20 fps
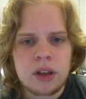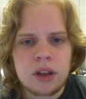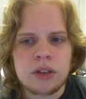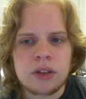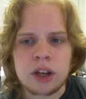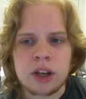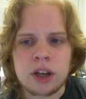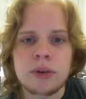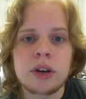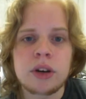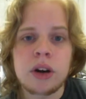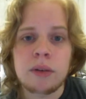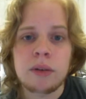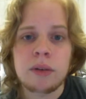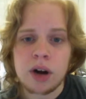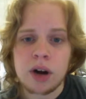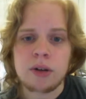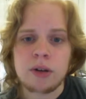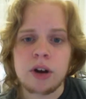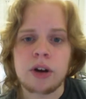The computer I'm
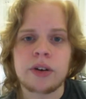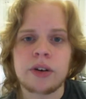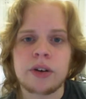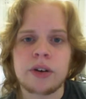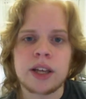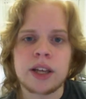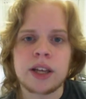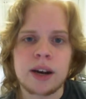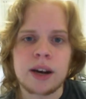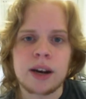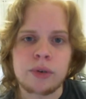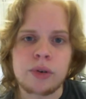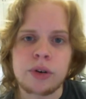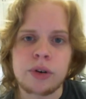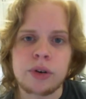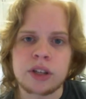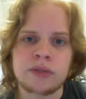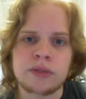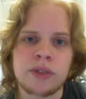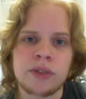running currently that I'm
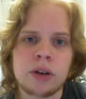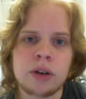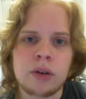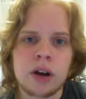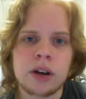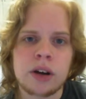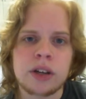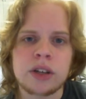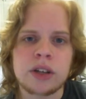recording this video on